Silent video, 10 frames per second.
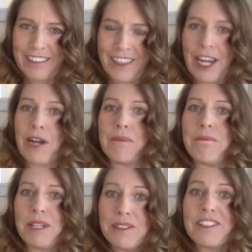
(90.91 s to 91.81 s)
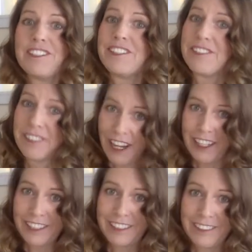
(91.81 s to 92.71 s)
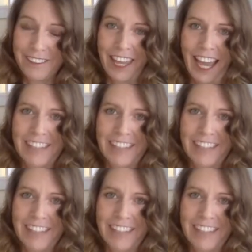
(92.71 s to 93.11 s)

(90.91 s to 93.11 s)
They are built and designed to do that.